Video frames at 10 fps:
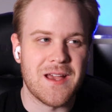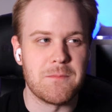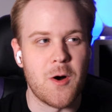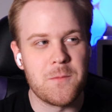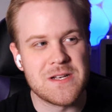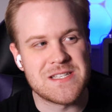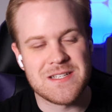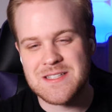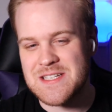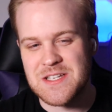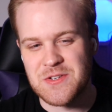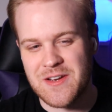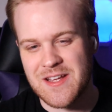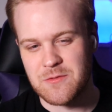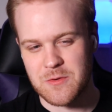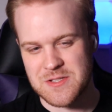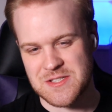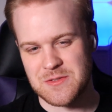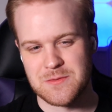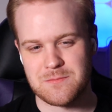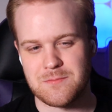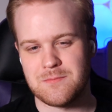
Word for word: I'm hoping to take a train again real soon.